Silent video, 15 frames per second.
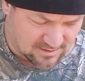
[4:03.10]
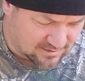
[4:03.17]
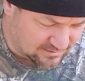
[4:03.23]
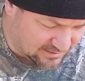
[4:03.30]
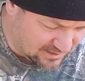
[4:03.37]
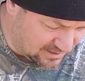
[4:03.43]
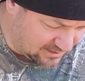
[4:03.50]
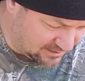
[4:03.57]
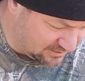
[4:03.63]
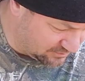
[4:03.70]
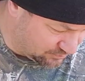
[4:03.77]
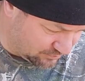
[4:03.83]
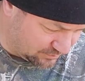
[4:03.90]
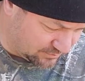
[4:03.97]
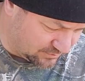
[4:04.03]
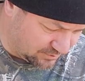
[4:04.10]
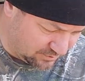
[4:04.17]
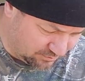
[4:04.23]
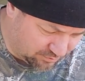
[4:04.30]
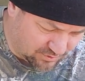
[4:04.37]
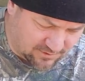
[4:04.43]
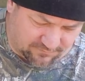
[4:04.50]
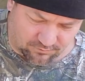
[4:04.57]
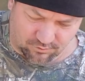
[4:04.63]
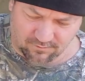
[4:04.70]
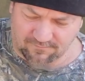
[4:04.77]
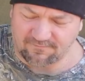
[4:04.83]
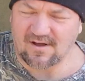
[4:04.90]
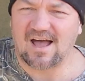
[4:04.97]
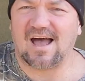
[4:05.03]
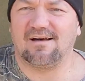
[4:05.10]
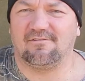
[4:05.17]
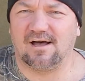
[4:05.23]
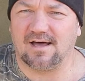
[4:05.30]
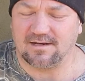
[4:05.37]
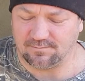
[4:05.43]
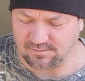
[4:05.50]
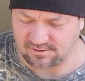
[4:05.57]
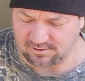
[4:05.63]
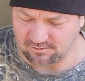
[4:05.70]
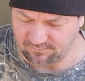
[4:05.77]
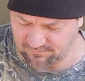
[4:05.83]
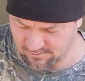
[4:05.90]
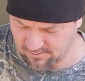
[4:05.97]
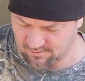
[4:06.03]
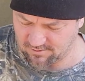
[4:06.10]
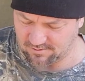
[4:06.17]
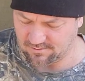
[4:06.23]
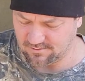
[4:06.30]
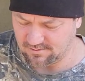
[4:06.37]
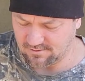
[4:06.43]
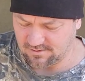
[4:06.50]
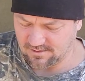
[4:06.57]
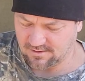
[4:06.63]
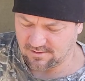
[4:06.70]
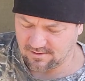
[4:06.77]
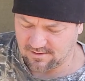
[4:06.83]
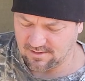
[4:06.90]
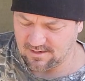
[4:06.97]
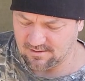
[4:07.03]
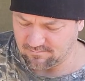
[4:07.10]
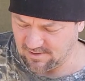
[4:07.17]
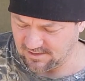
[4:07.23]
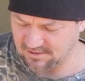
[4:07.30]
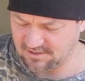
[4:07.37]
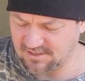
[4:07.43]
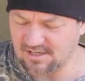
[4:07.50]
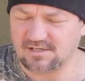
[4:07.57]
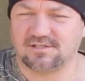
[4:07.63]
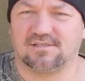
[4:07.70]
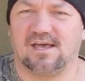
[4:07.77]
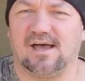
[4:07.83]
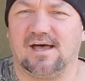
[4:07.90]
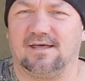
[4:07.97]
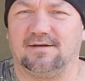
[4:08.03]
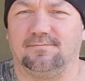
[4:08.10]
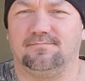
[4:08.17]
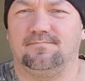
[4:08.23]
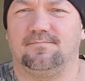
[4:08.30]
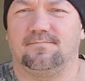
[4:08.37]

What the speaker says: That is 1, 2, 3, 4, 5 items so far. My 6th item